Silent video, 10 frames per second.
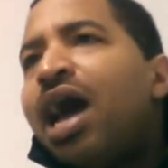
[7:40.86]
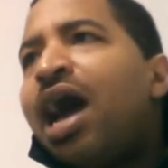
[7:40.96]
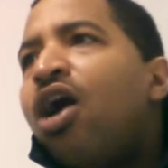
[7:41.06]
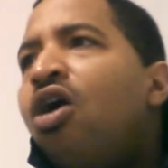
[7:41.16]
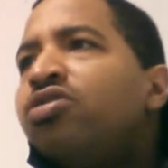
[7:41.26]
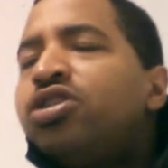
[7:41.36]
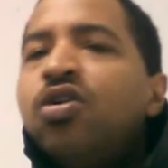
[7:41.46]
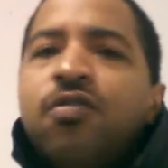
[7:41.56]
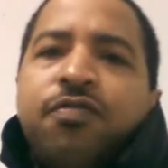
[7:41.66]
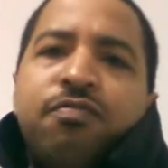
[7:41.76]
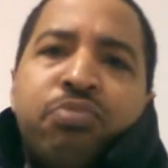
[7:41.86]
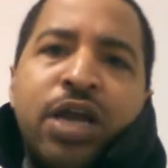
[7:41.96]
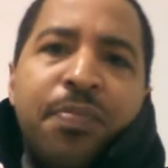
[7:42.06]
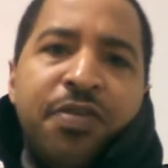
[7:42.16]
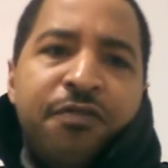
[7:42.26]
I also
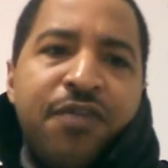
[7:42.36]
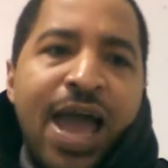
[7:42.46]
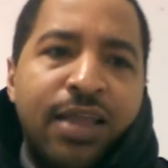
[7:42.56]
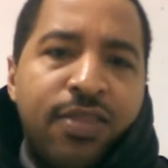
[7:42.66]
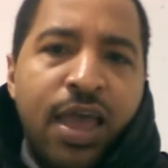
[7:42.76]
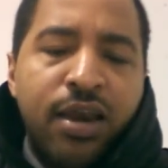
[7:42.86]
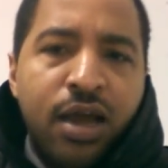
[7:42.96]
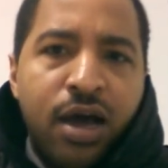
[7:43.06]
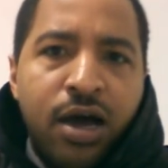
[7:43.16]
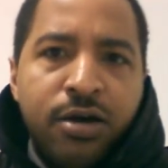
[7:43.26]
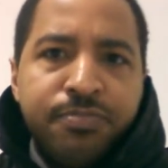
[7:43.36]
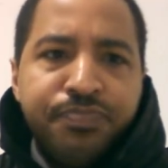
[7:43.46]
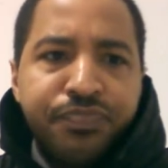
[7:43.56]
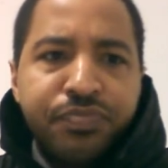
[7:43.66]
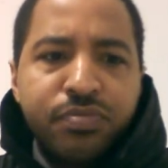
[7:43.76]
bring up the fact that.
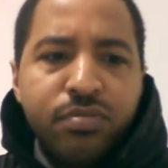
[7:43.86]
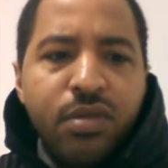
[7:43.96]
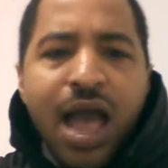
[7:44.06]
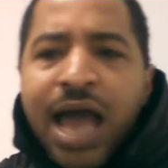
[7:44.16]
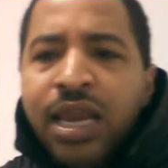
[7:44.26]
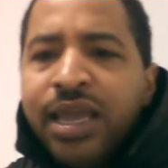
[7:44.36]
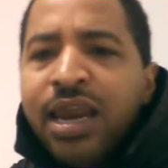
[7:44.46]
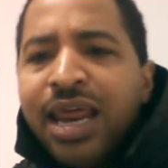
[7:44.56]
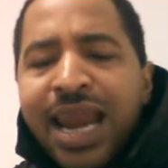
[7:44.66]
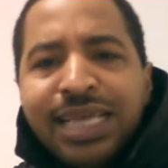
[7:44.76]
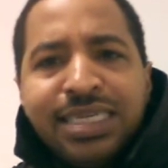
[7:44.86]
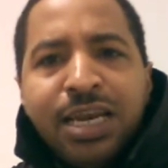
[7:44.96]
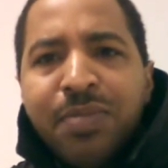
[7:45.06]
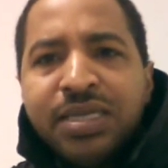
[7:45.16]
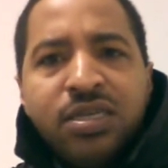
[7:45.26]
Um, I look at it and I say
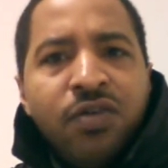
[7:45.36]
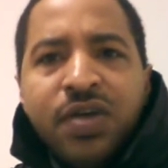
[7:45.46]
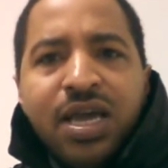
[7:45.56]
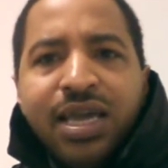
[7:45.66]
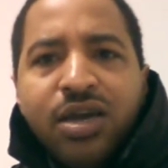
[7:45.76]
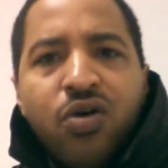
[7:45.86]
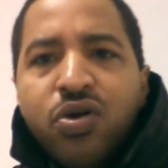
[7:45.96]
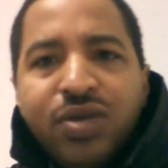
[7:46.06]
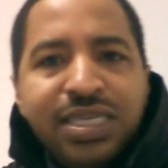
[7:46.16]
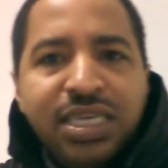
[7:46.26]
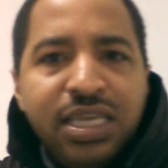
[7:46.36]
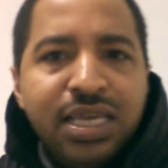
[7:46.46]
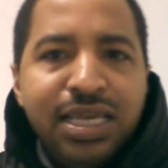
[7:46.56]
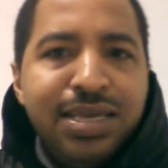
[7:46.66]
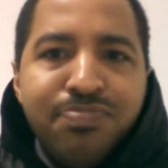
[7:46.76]
to myself, Cotto, is
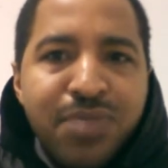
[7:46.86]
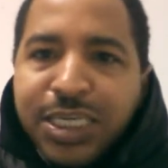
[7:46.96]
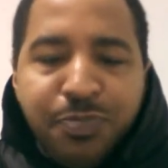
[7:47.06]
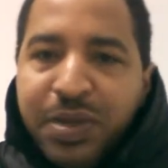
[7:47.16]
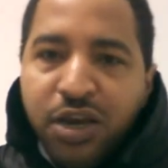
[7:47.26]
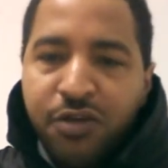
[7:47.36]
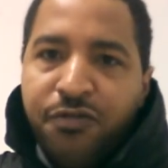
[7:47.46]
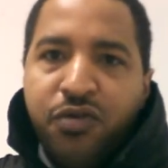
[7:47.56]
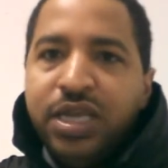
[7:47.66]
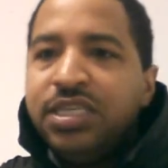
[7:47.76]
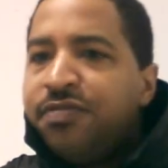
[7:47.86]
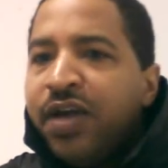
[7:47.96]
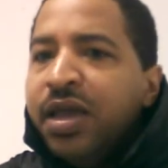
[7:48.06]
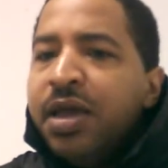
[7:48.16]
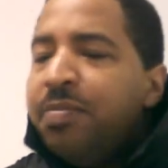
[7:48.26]
he, he must be looking for an easy
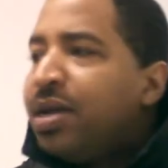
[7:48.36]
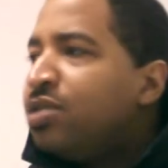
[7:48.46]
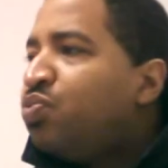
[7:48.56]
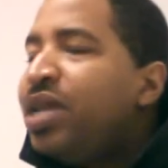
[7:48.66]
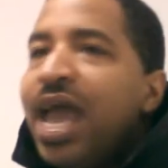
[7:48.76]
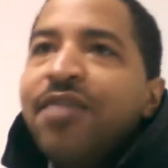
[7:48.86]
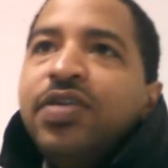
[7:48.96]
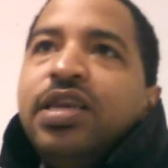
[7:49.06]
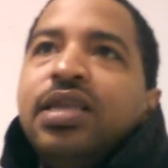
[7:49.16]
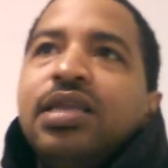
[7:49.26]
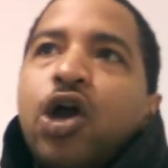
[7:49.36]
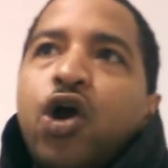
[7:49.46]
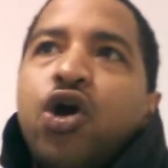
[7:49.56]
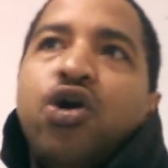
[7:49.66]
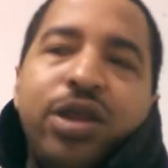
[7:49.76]
fight because we haven't
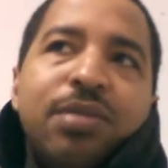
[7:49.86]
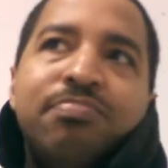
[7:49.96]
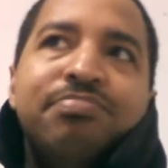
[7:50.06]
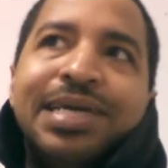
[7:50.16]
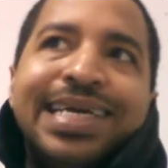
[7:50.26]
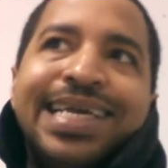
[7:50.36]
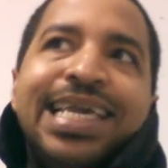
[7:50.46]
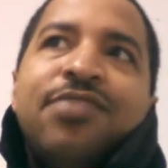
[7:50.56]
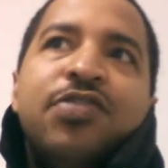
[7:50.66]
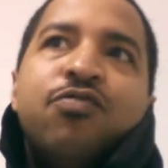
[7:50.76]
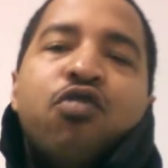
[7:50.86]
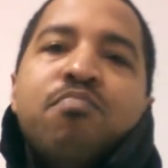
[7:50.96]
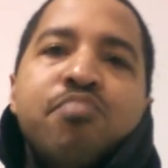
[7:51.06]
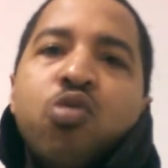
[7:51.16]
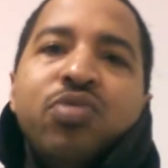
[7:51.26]
heard him even
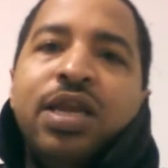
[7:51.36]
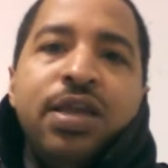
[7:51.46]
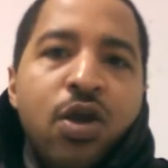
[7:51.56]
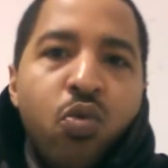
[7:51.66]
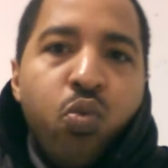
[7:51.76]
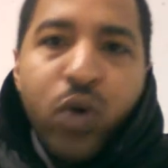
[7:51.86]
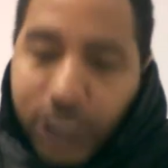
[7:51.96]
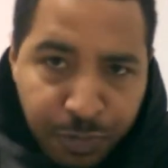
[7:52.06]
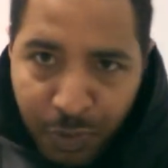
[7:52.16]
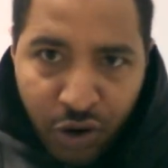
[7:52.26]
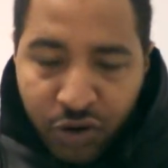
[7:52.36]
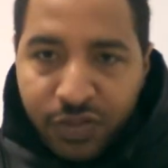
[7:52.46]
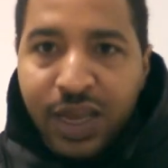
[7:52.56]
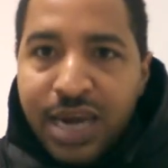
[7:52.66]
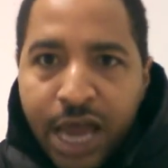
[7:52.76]
remotely whisper
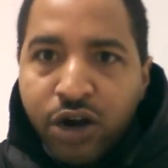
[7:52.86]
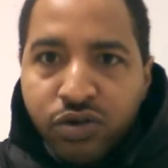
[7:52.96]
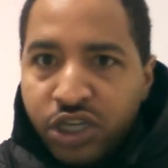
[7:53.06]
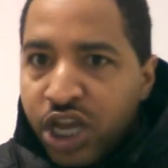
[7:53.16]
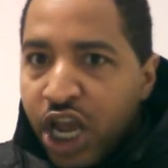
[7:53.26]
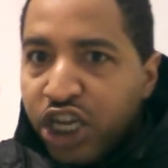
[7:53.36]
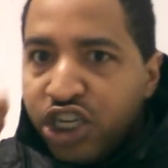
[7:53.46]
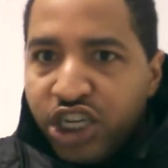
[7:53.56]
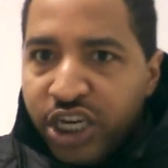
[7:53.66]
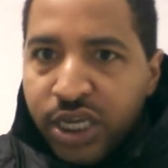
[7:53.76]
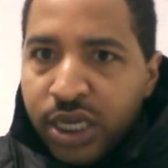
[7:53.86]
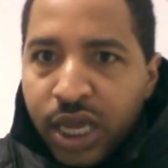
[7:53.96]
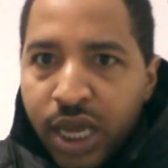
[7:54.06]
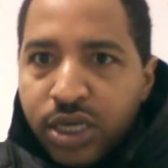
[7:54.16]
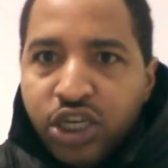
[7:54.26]
the letters
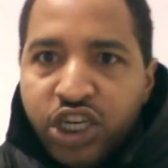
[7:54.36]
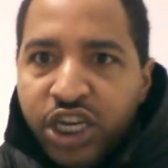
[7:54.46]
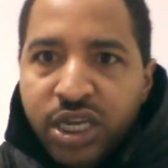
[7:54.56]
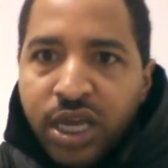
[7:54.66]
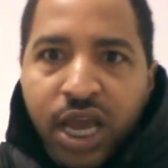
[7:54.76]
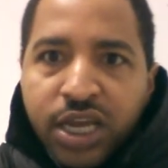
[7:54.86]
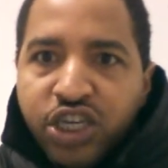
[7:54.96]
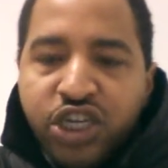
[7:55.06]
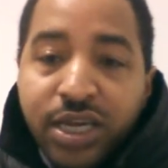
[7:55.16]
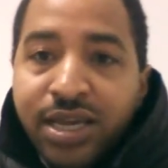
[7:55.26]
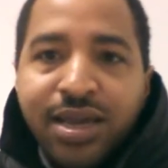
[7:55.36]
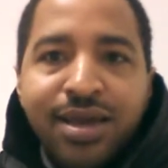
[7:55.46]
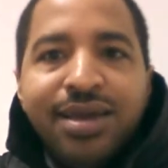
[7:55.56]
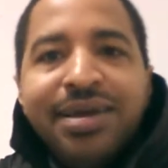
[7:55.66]
G, G, G.